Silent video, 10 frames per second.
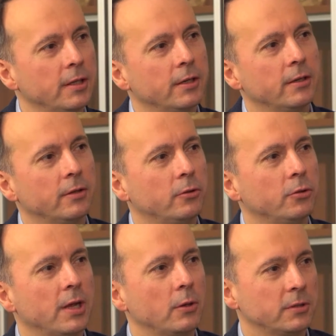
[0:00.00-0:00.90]
in
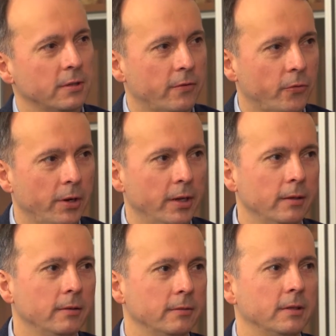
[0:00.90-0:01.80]

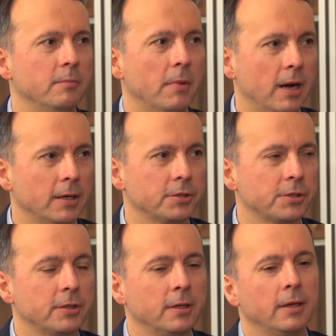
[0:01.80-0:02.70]
2003 in
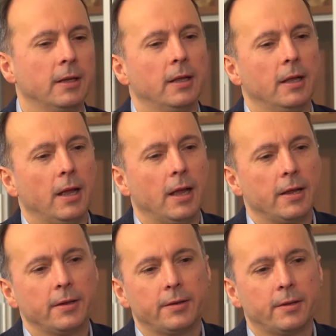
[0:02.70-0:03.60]
March,
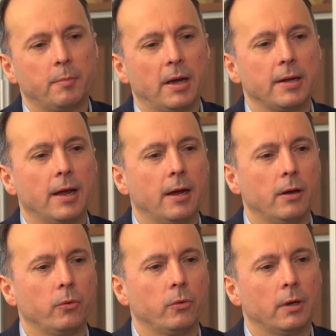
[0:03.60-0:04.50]
and by
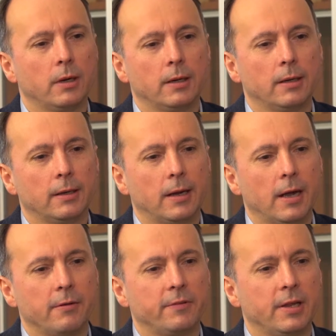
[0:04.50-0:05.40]
now
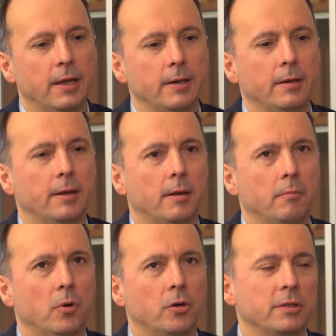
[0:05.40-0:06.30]
I've done
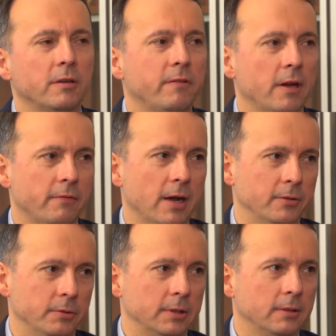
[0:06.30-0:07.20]
more than 500.